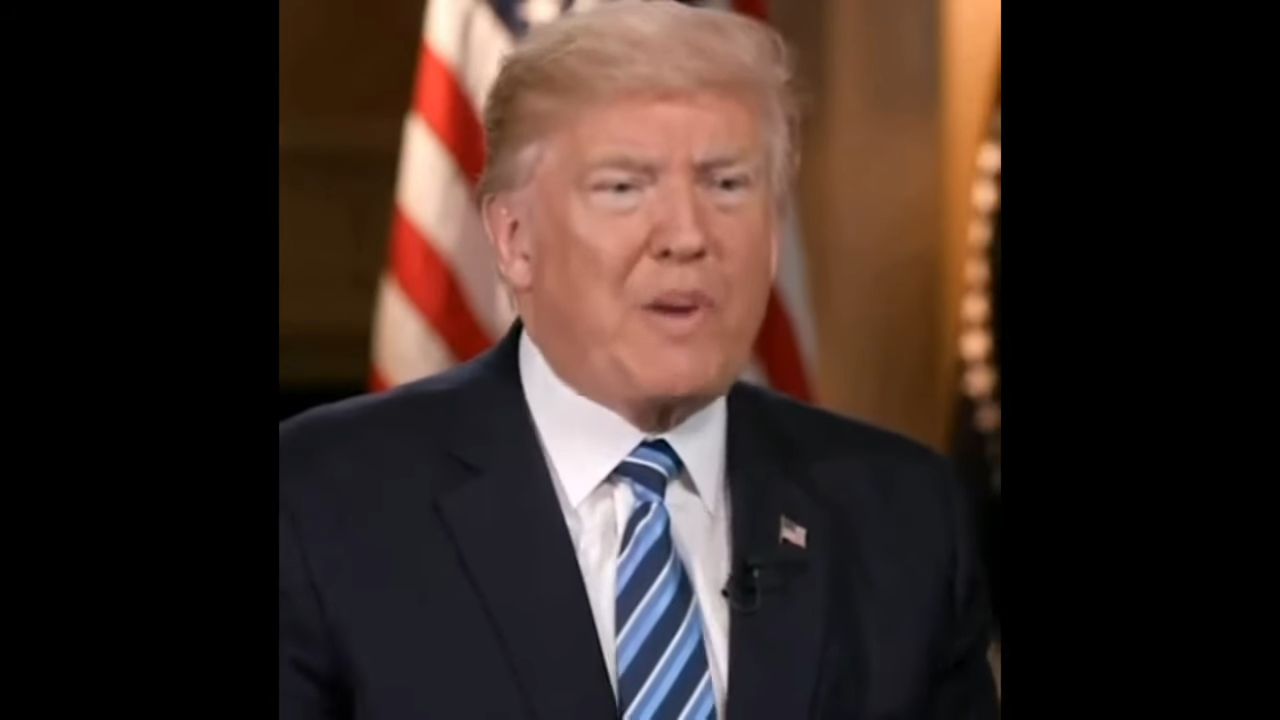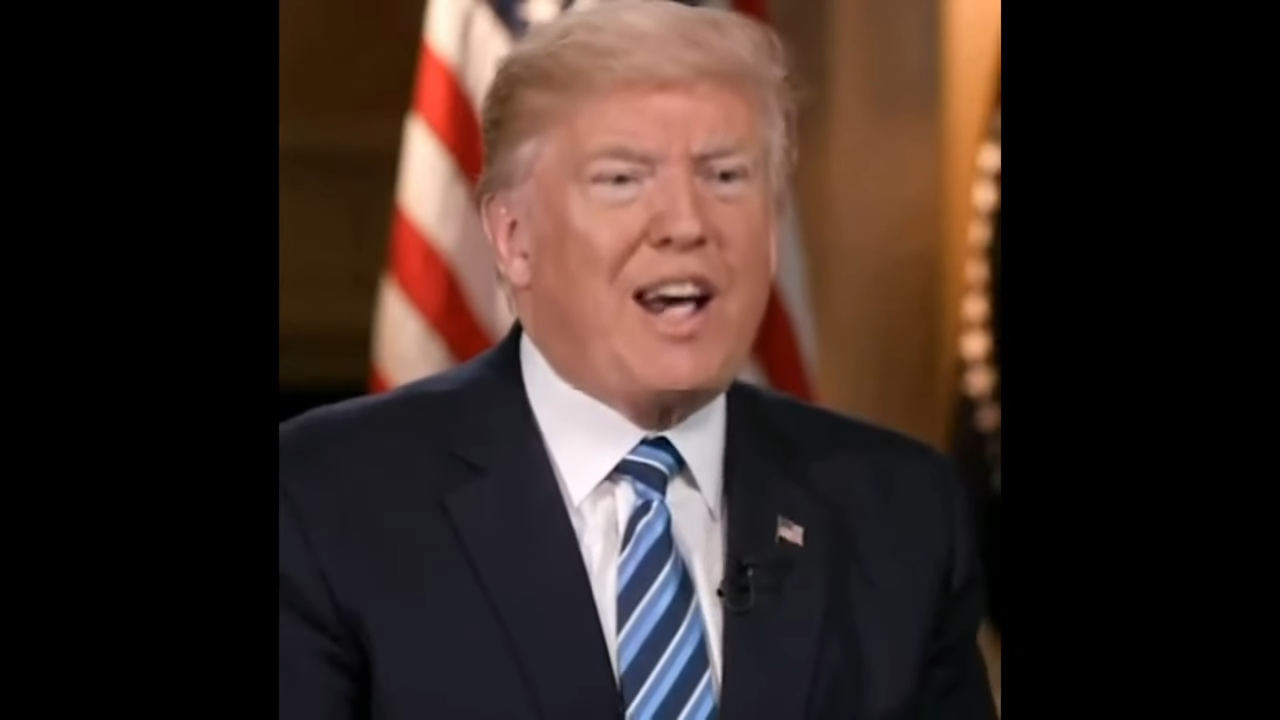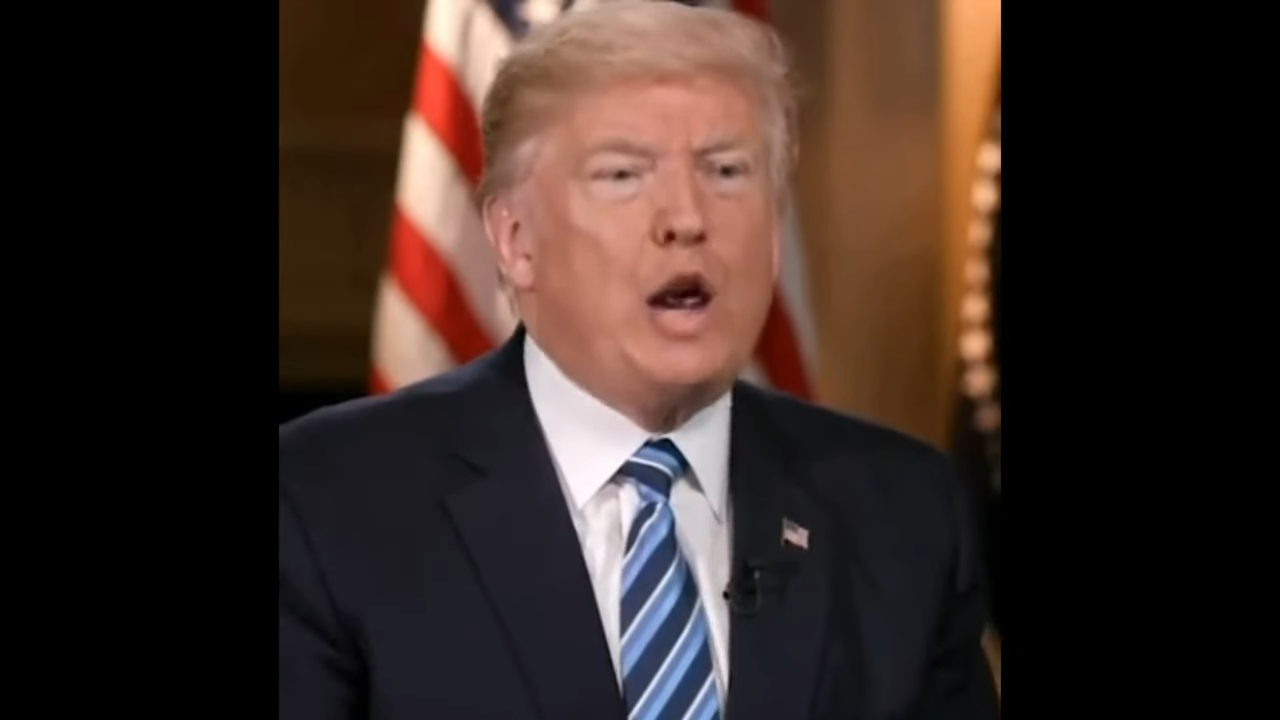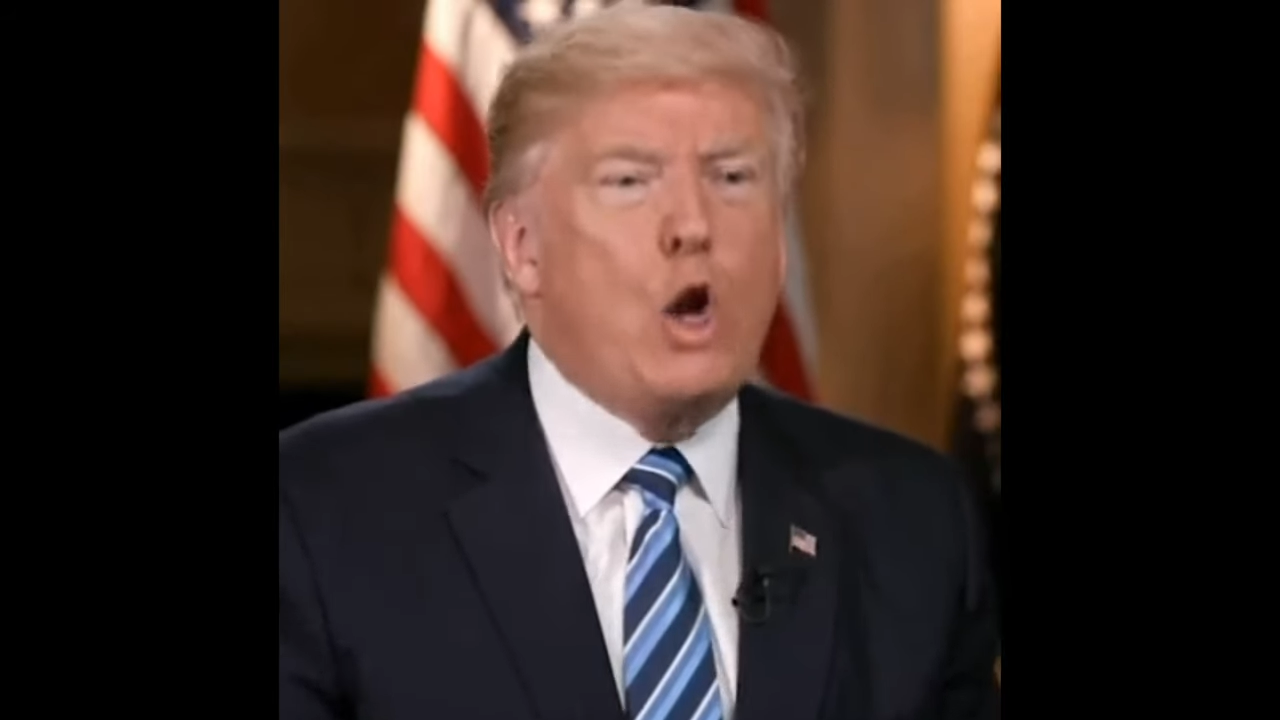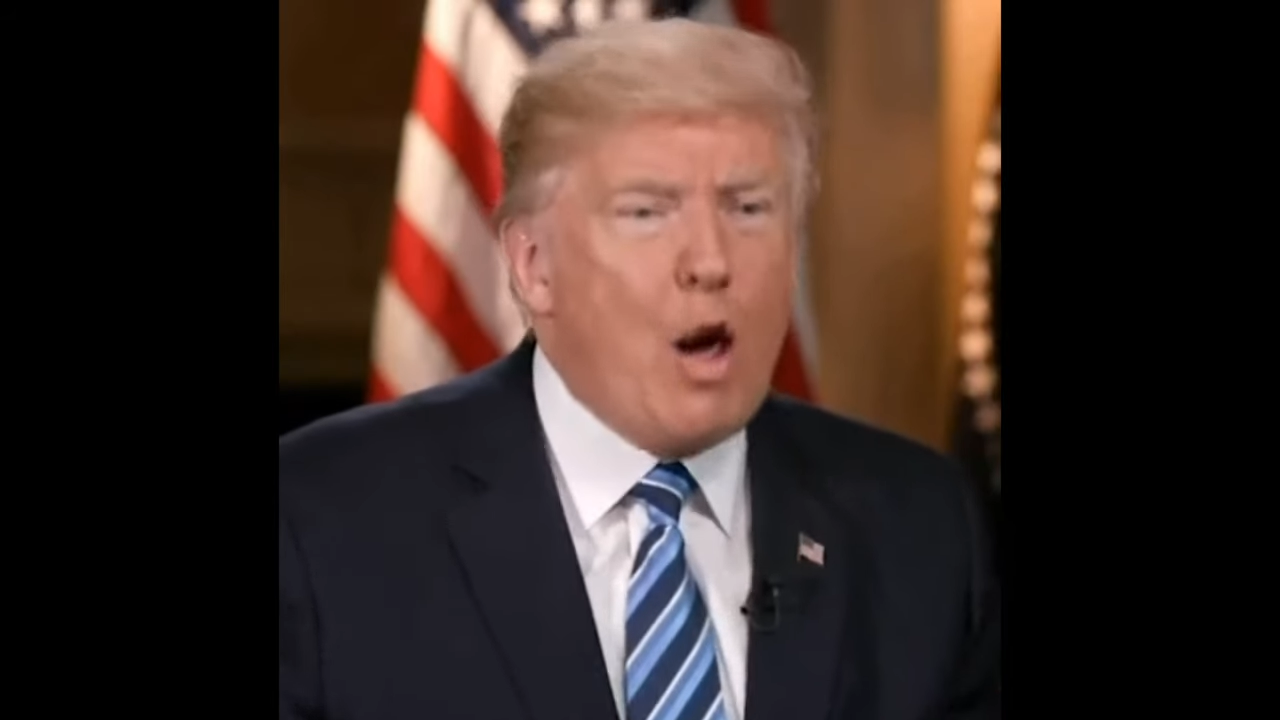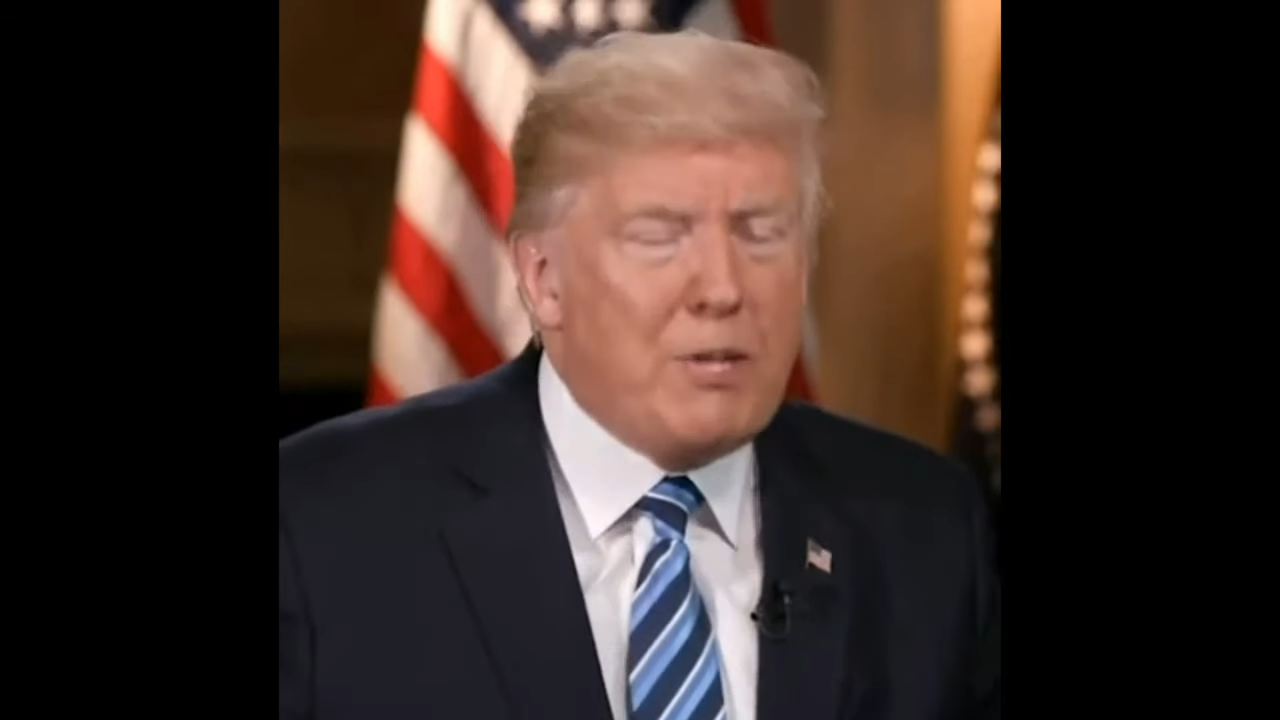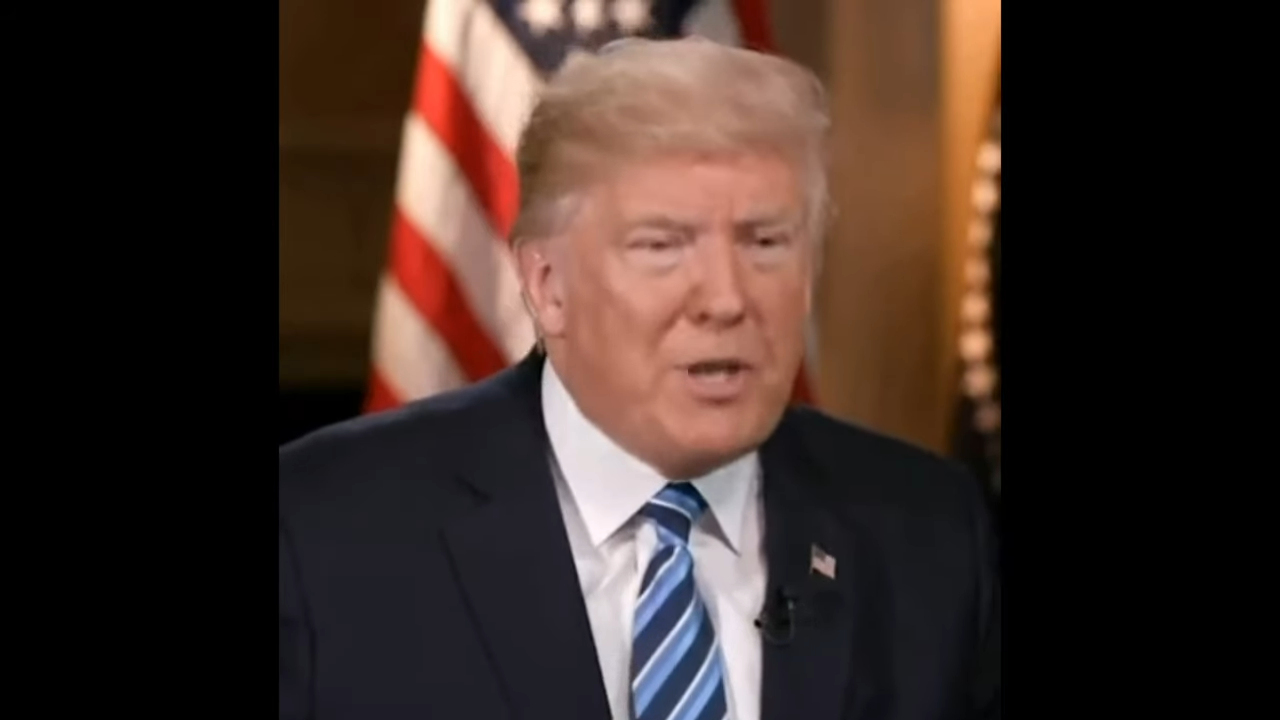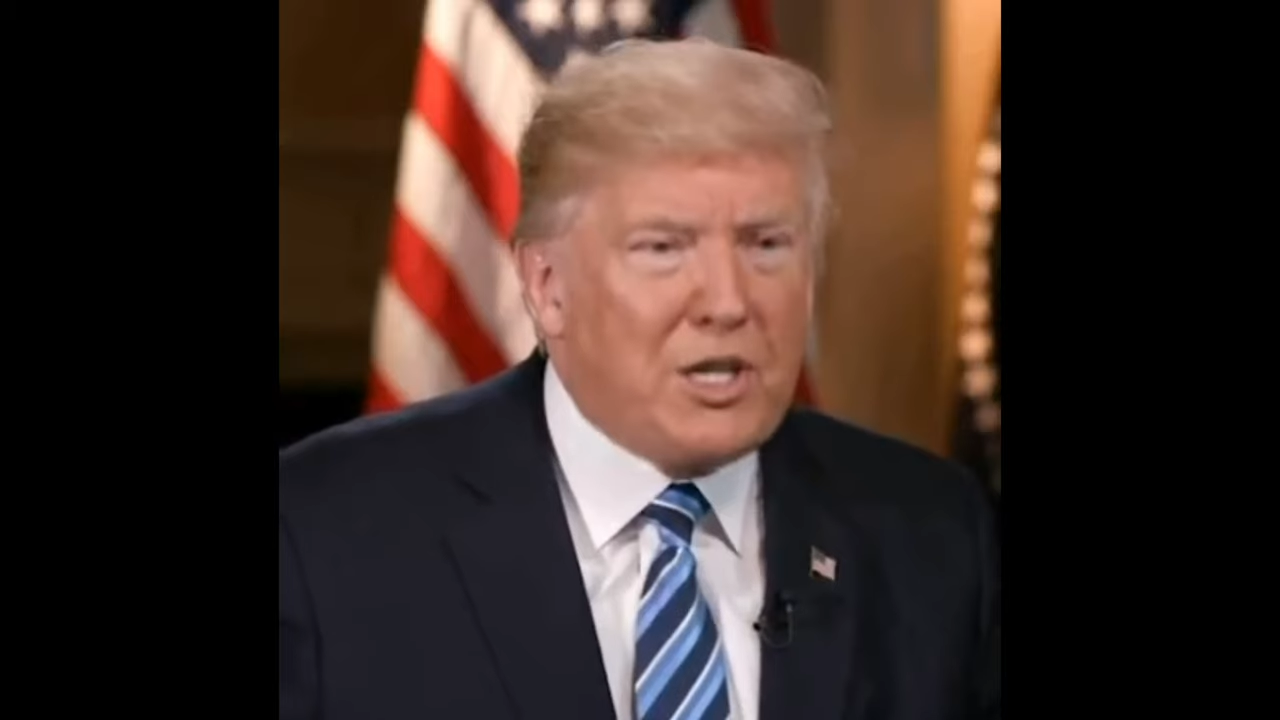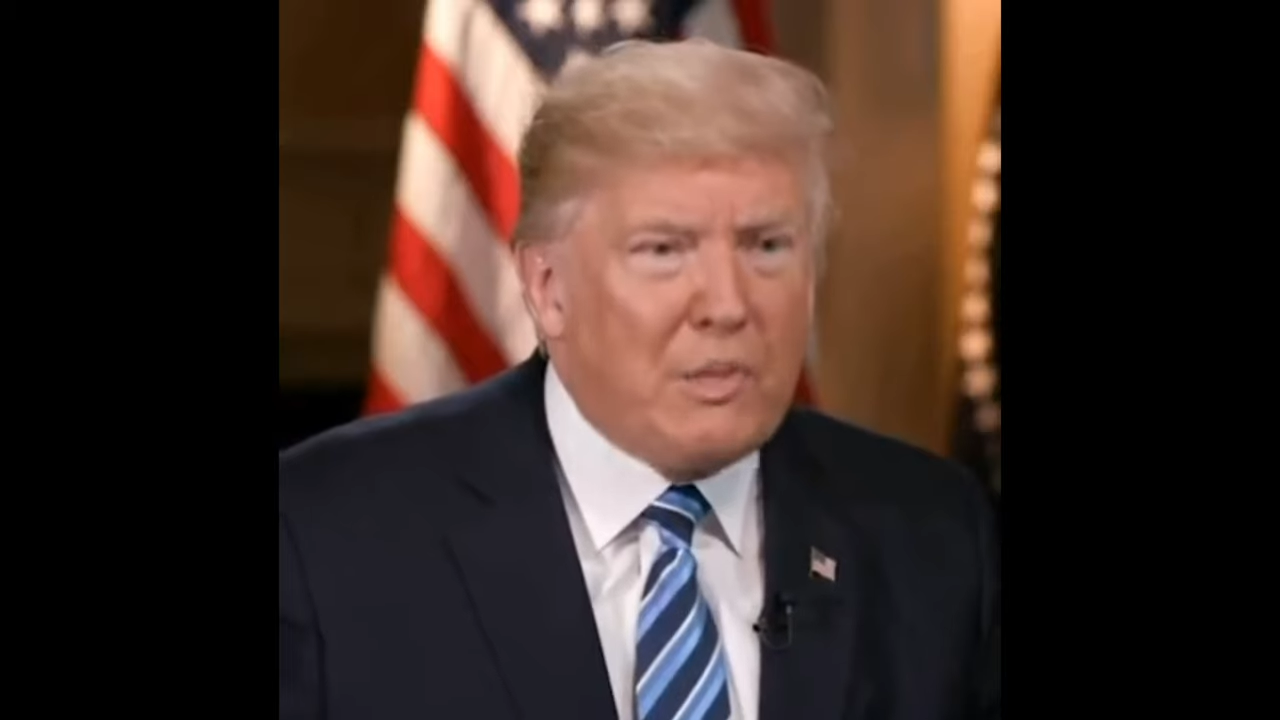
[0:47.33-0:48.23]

MAGA cousins